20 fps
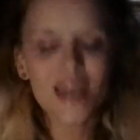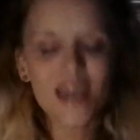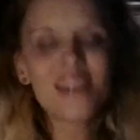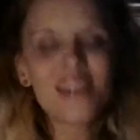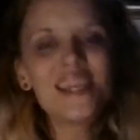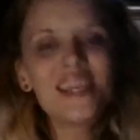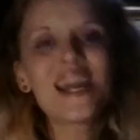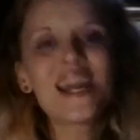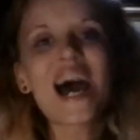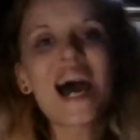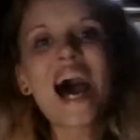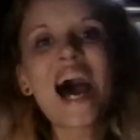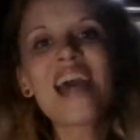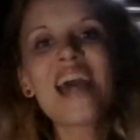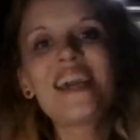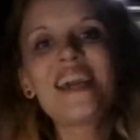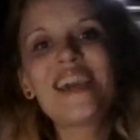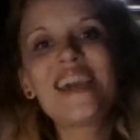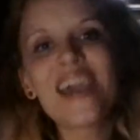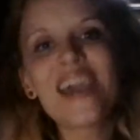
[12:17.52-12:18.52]
And yet
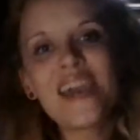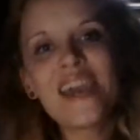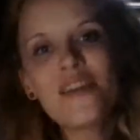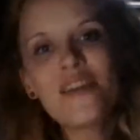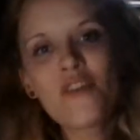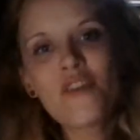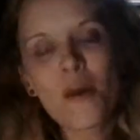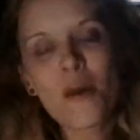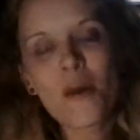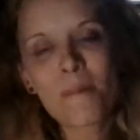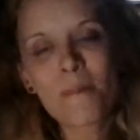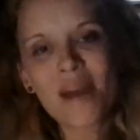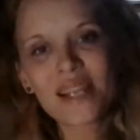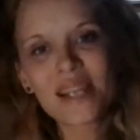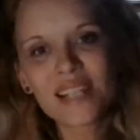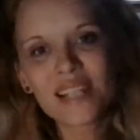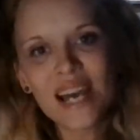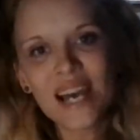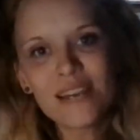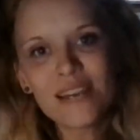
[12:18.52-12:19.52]
I gave my
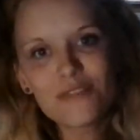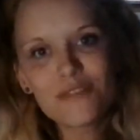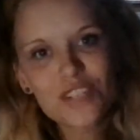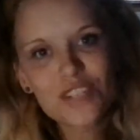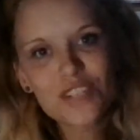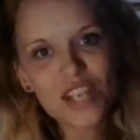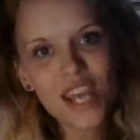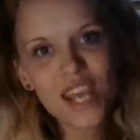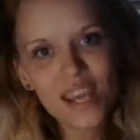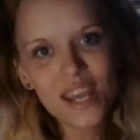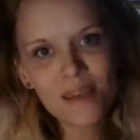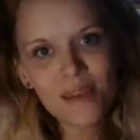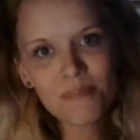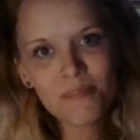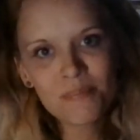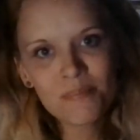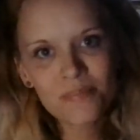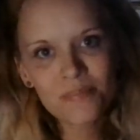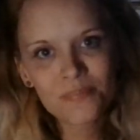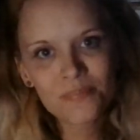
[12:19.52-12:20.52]
life to
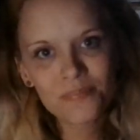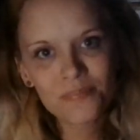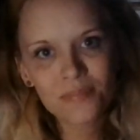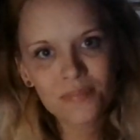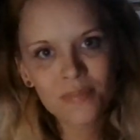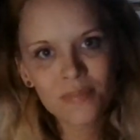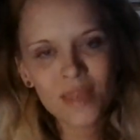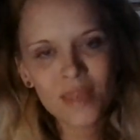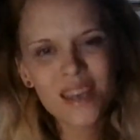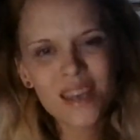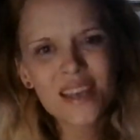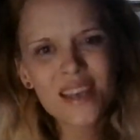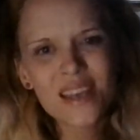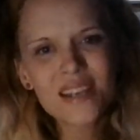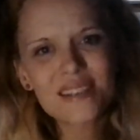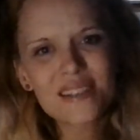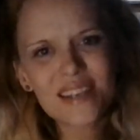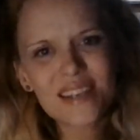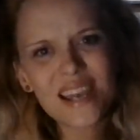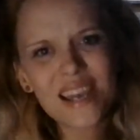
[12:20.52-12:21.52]
him
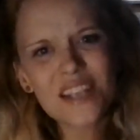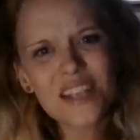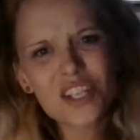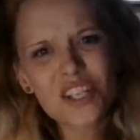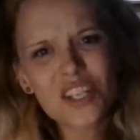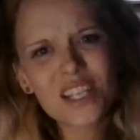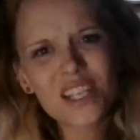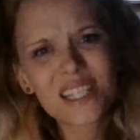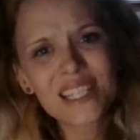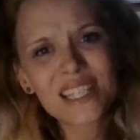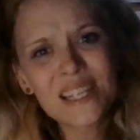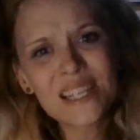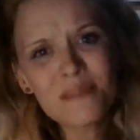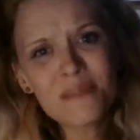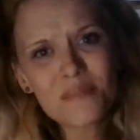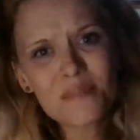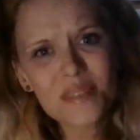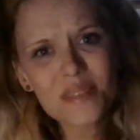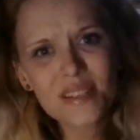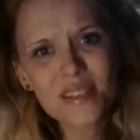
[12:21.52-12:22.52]
to catch a
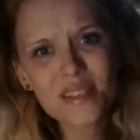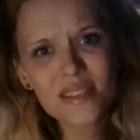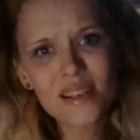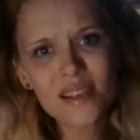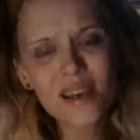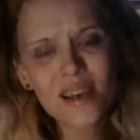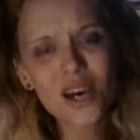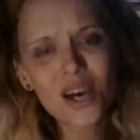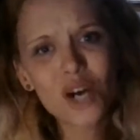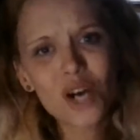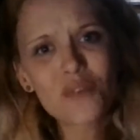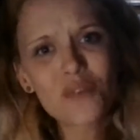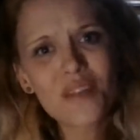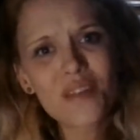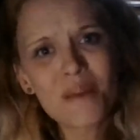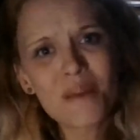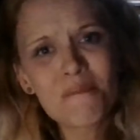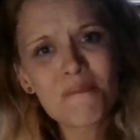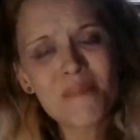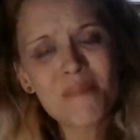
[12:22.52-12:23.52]
glimpse of
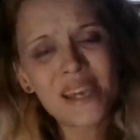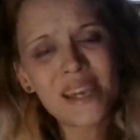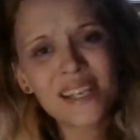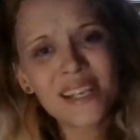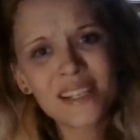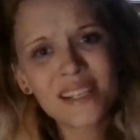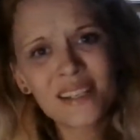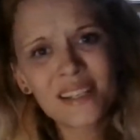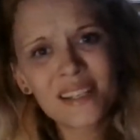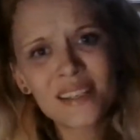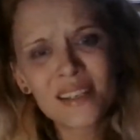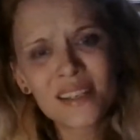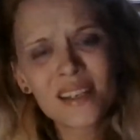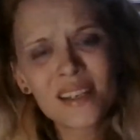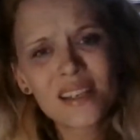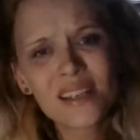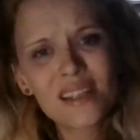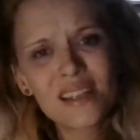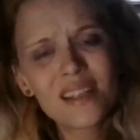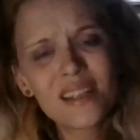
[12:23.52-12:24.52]
that man
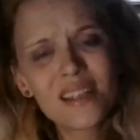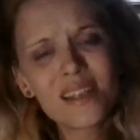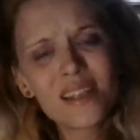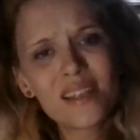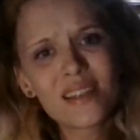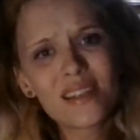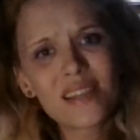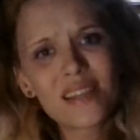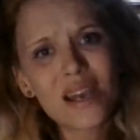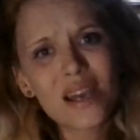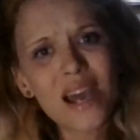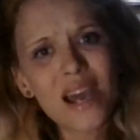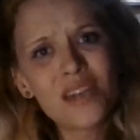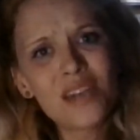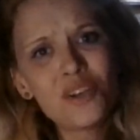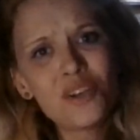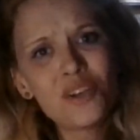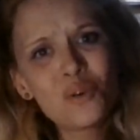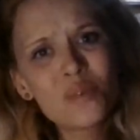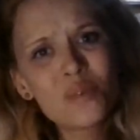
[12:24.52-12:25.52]
that I
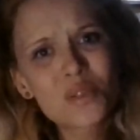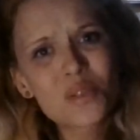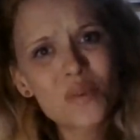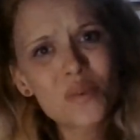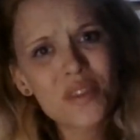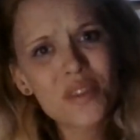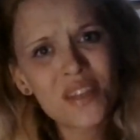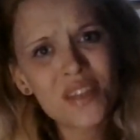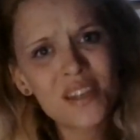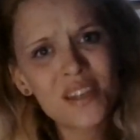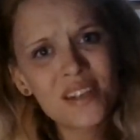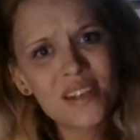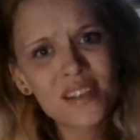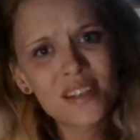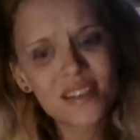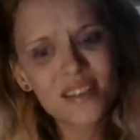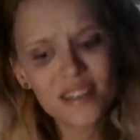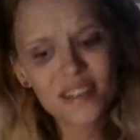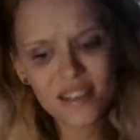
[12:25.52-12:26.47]
knew was within.